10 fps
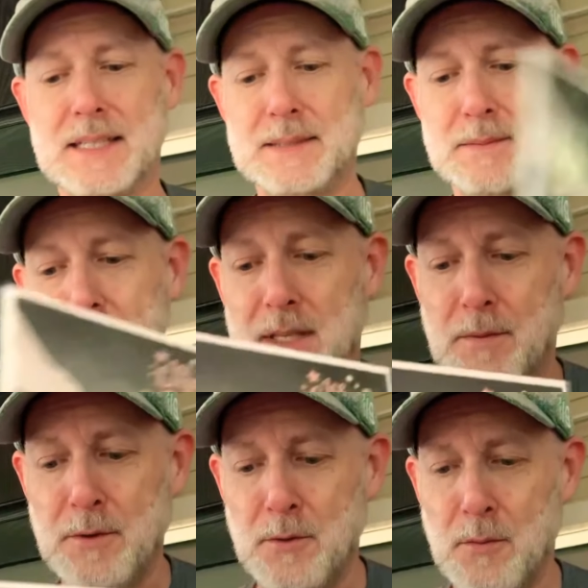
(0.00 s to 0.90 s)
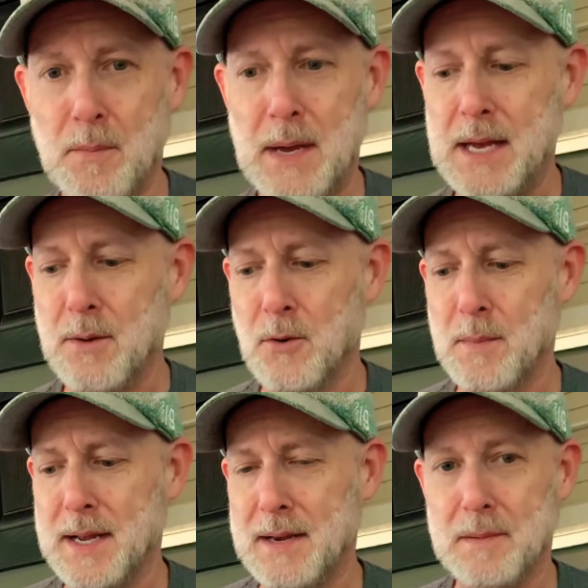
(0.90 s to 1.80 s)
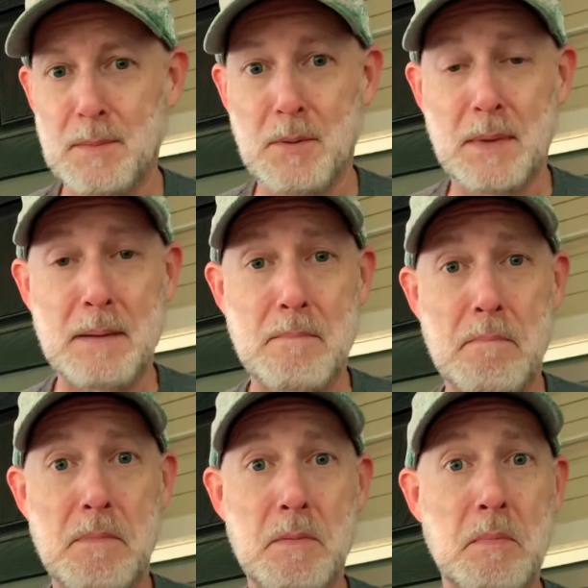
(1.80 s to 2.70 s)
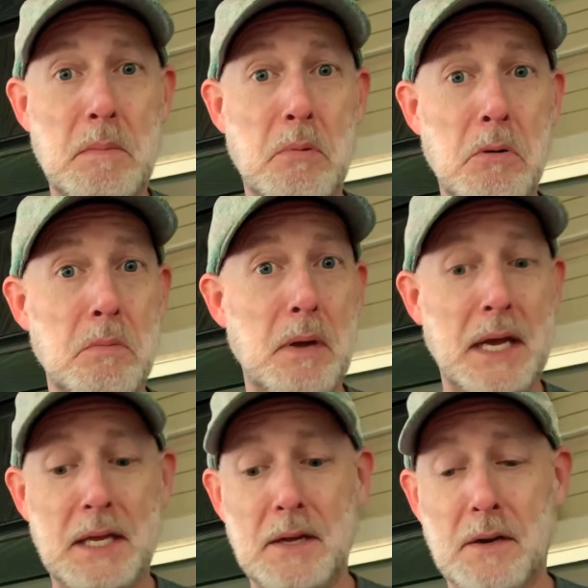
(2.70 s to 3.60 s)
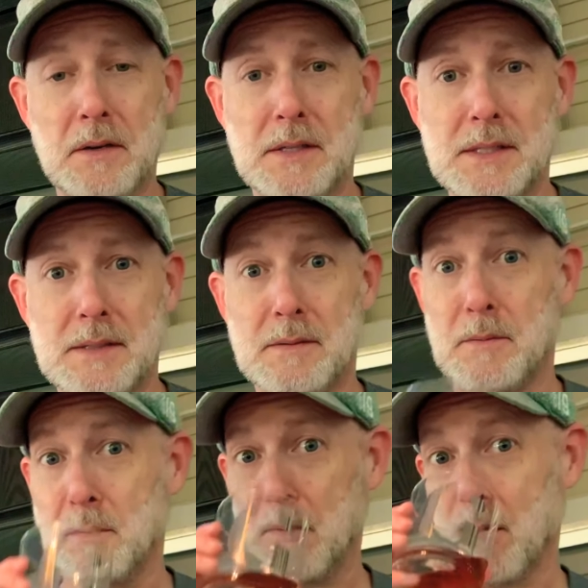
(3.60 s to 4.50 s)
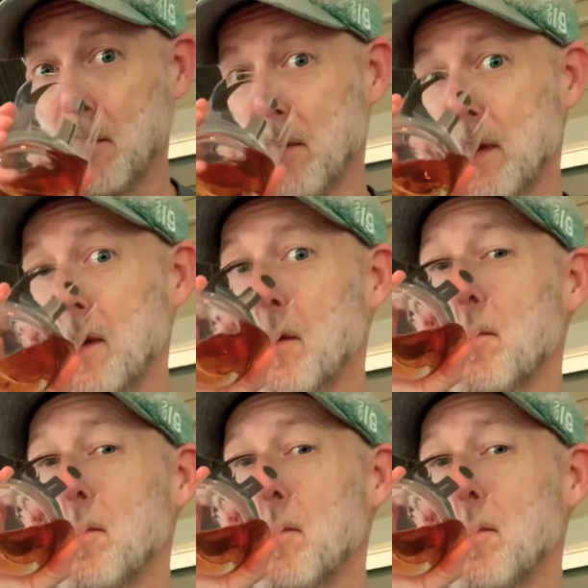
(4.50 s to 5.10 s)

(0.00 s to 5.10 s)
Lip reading: some of you may or may, let me put my bourbon back here, put my bourbon right here,